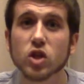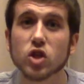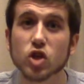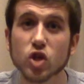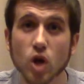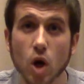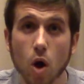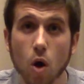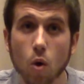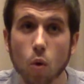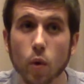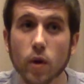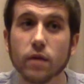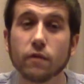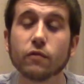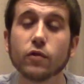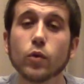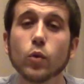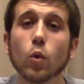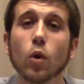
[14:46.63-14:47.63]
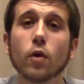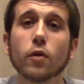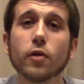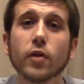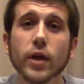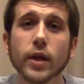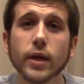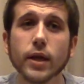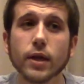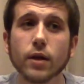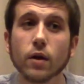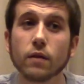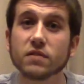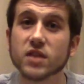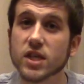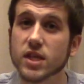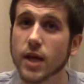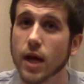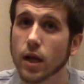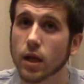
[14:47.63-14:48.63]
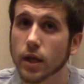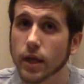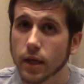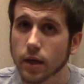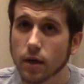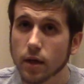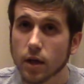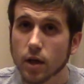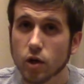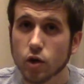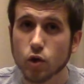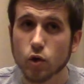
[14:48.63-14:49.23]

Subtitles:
So if you are thinking of selling